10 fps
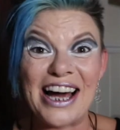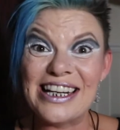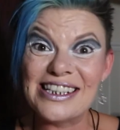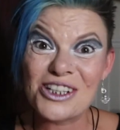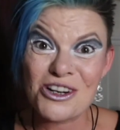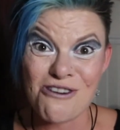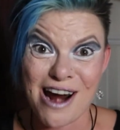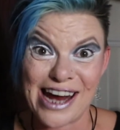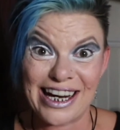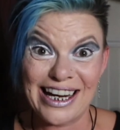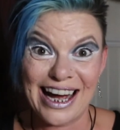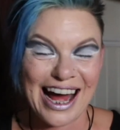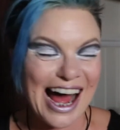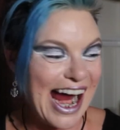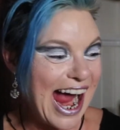is great.
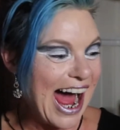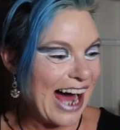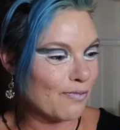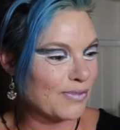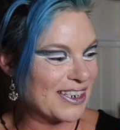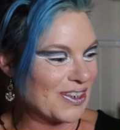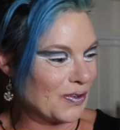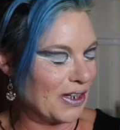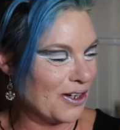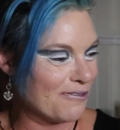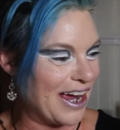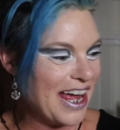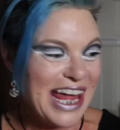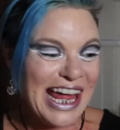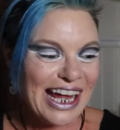I absolutely love
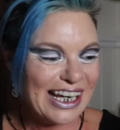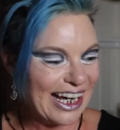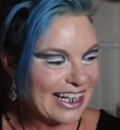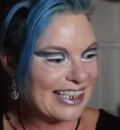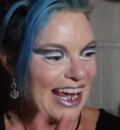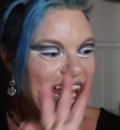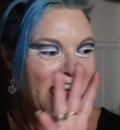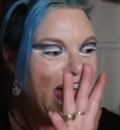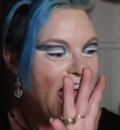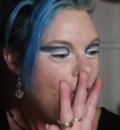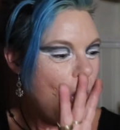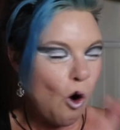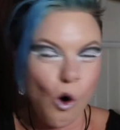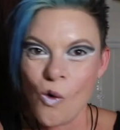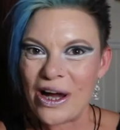it. Like I say,
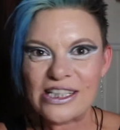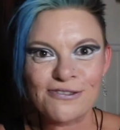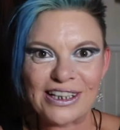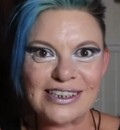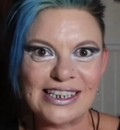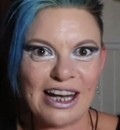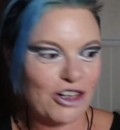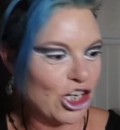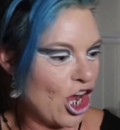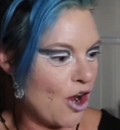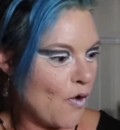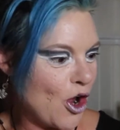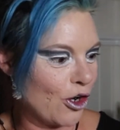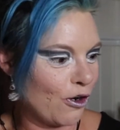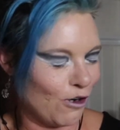always fancied having a go
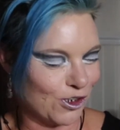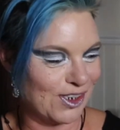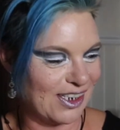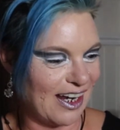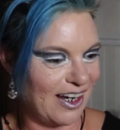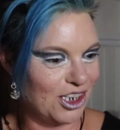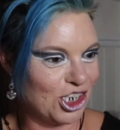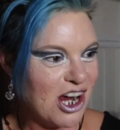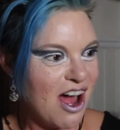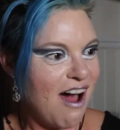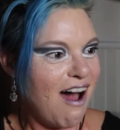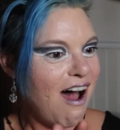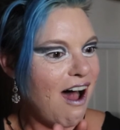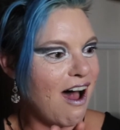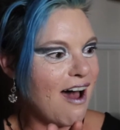at cross stitch.
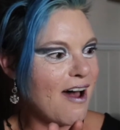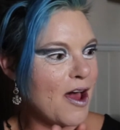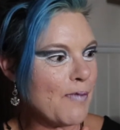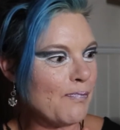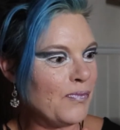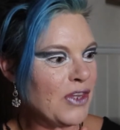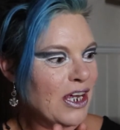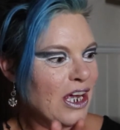And